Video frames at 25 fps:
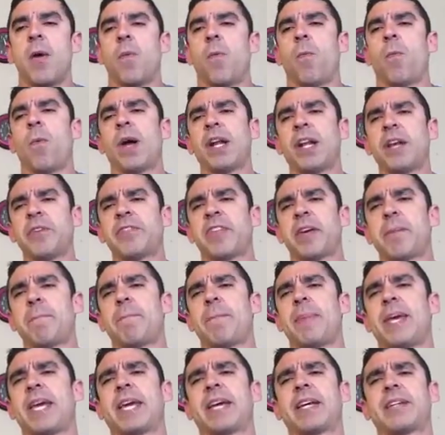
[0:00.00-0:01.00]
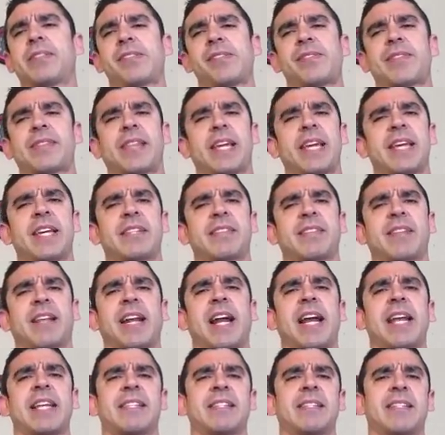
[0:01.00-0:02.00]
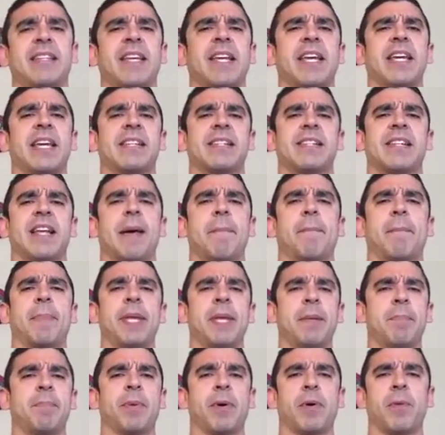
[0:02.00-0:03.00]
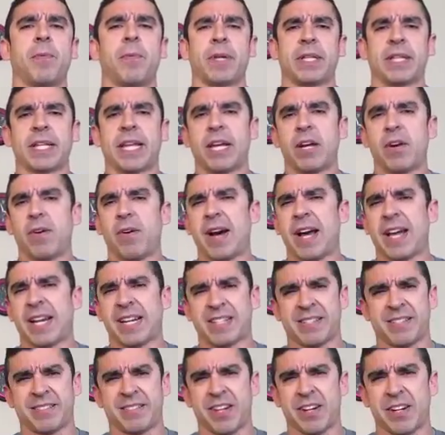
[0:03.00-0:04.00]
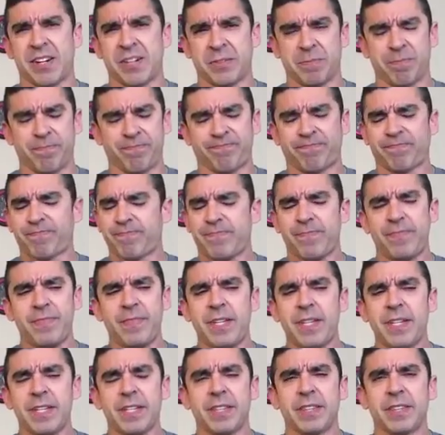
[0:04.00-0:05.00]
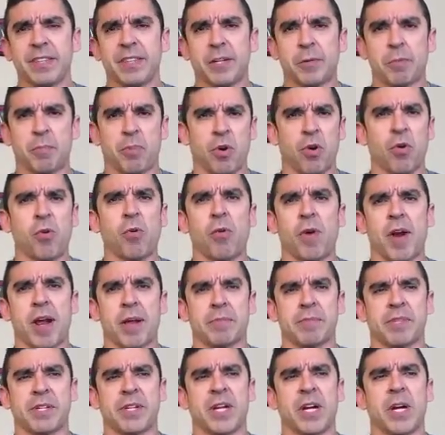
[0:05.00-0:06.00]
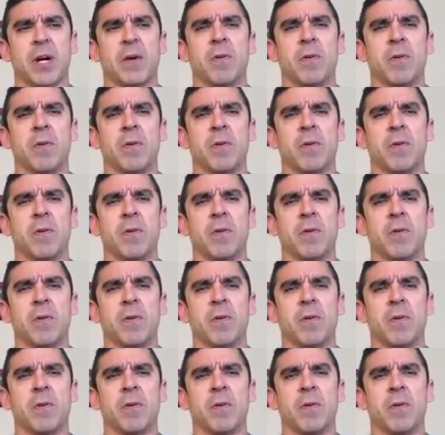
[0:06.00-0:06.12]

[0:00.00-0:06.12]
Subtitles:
One of the biggest things that I see is that people, when they go ahead and start their programs,